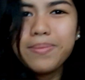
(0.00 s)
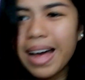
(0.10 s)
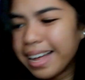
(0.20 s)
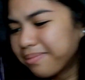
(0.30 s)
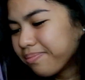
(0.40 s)

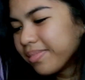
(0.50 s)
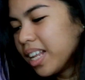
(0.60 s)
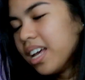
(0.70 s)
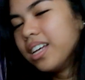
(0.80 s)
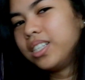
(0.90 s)
Diba?
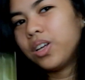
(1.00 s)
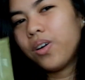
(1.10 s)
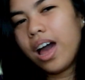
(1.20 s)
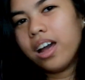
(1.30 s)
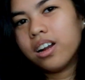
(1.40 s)

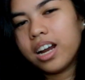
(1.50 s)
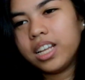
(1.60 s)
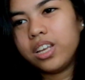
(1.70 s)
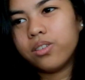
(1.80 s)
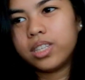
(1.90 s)
So I
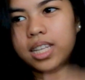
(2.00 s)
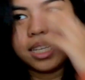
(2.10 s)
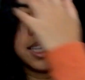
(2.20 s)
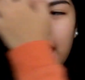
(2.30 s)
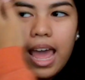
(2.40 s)
already used
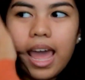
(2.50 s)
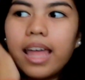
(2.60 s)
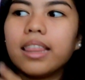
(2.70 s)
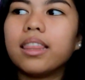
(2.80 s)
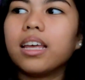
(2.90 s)
this
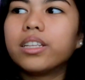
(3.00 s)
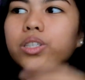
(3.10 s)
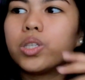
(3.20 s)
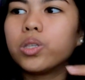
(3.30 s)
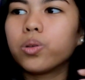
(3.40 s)
and
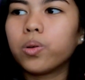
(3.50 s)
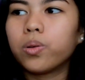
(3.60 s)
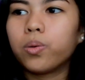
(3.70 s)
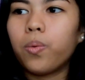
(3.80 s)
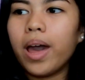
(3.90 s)
it's
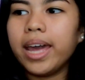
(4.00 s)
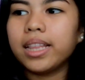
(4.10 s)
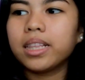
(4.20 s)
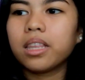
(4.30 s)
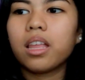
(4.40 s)

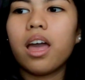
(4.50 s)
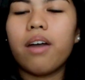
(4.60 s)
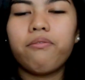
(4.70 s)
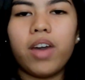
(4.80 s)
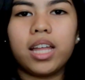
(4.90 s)
quite
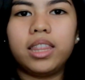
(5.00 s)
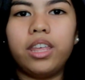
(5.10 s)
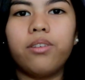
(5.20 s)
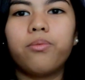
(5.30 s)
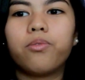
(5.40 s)

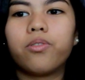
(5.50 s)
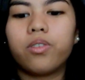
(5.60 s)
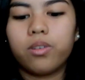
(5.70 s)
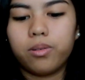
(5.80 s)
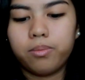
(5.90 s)
effective.
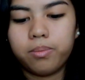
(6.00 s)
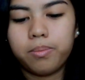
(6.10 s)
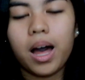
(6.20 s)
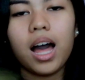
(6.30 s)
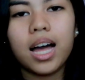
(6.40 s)

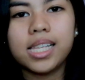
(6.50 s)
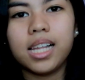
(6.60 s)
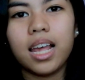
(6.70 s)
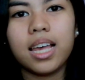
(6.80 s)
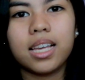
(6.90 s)
Baka
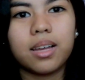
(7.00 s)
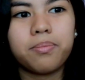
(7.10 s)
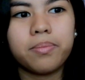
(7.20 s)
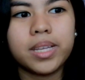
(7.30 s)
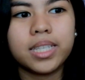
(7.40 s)
kasi
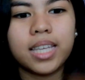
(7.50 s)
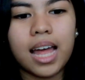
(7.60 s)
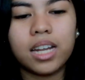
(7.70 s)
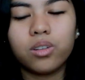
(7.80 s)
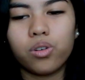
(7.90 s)

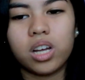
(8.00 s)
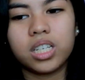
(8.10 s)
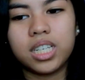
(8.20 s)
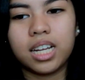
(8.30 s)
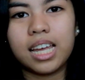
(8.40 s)
minsanan ko
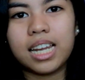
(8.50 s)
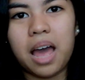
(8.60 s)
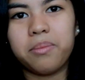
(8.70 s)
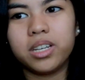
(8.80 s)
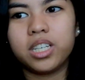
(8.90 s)
lang siya
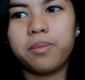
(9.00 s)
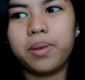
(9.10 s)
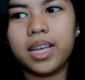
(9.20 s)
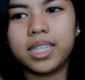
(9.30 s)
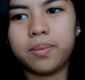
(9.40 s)
ginamit.
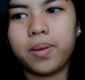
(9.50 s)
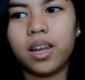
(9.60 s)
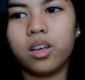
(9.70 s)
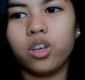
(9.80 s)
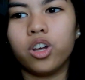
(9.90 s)
Siyempre, isa
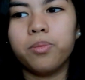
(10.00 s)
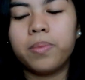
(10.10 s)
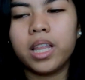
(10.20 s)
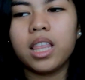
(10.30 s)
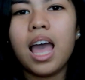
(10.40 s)
pa lang yun.
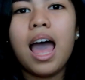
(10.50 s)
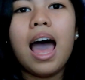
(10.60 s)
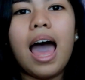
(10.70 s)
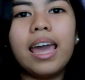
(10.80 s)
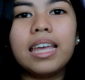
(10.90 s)
But
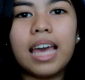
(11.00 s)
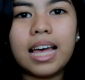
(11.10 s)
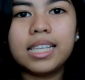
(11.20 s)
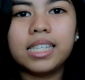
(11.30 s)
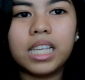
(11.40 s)
I
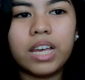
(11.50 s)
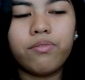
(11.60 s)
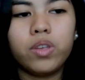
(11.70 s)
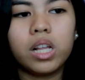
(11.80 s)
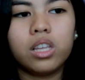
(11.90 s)
guess
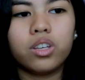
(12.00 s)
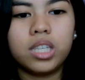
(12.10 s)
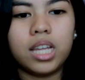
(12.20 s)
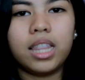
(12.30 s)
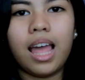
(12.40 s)
if you'll
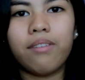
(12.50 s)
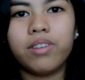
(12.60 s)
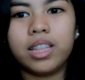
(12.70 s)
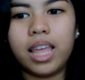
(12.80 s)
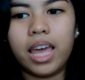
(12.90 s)
use it
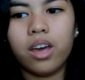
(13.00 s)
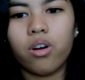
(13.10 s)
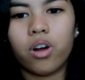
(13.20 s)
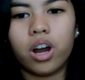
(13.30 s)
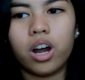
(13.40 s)
every
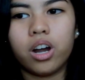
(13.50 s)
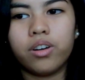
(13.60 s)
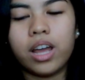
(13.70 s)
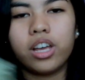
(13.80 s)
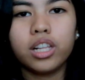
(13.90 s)
day
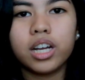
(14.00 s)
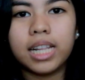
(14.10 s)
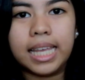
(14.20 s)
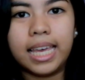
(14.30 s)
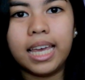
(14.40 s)
or
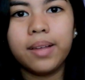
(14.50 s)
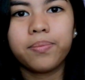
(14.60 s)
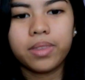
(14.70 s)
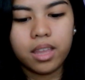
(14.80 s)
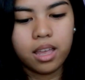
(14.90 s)
regularly,